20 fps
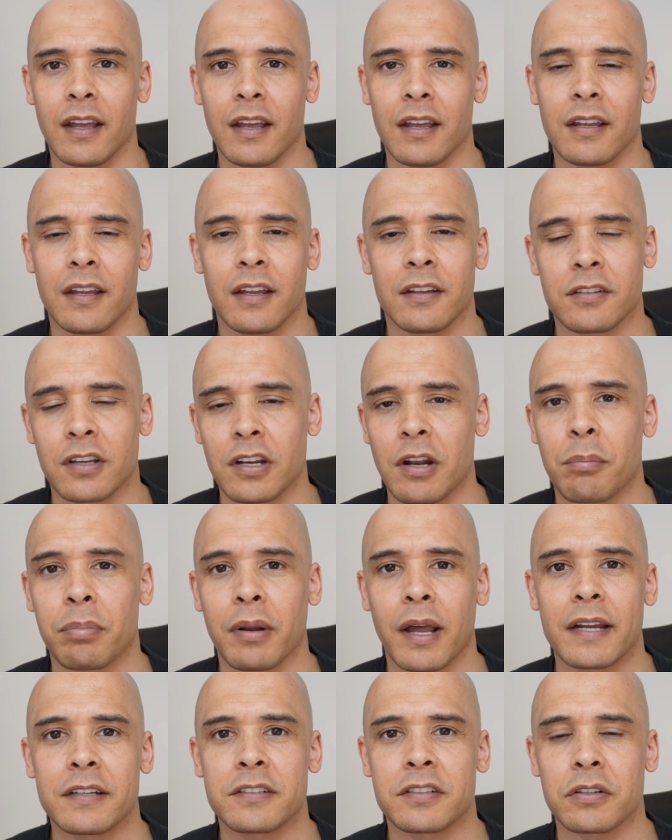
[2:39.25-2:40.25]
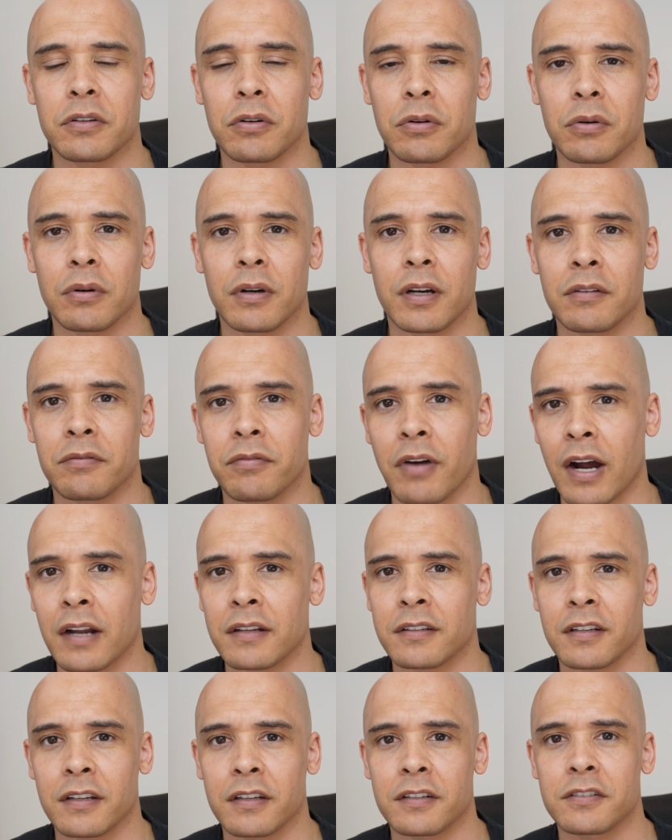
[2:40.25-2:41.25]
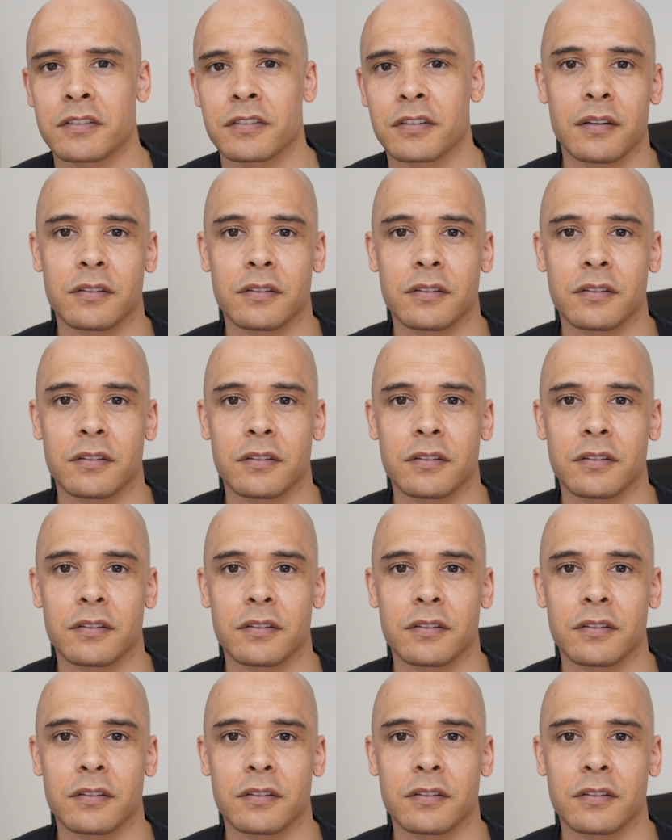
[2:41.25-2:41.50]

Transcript: is going to play to your advantage.